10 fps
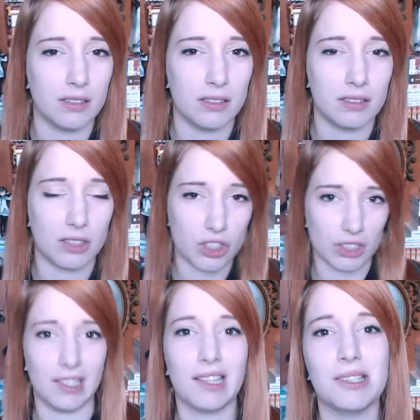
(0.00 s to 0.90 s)
such a
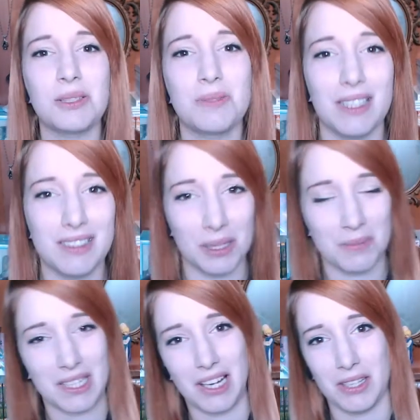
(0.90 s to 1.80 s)
dick to me
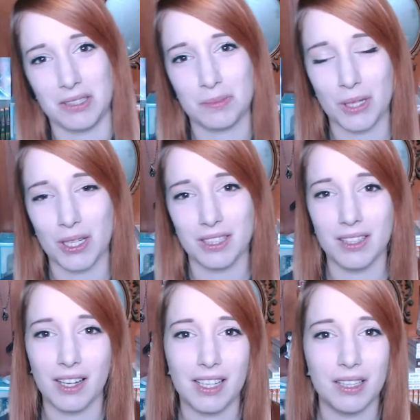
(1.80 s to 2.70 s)
sometimes, but
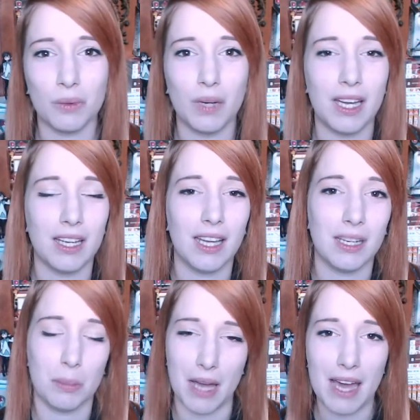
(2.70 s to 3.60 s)
not
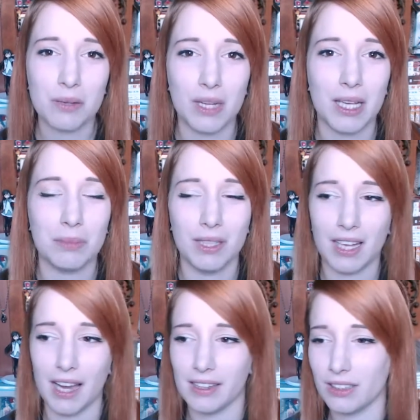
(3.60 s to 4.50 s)
in a bad way, but
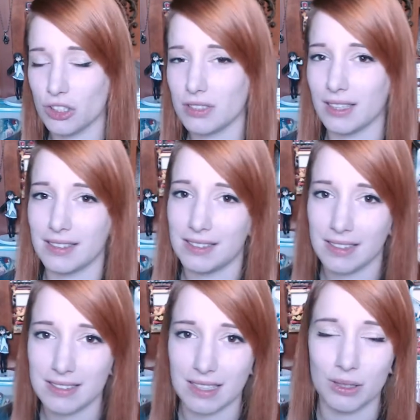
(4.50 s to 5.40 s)
kind of just like
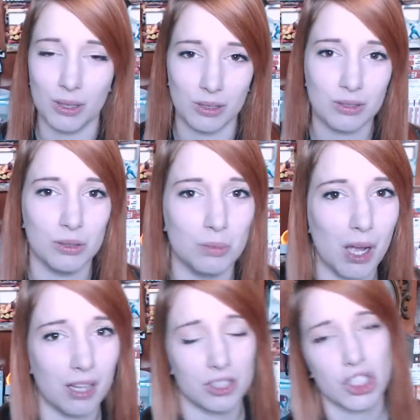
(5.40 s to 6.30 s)
teasing her too
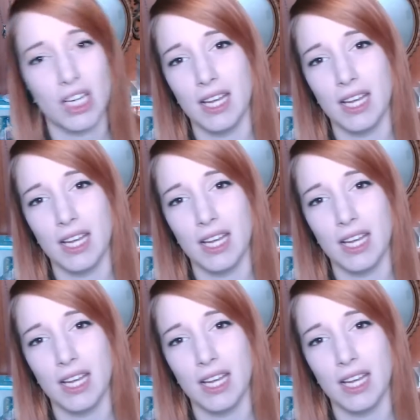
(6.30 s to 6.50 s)
much.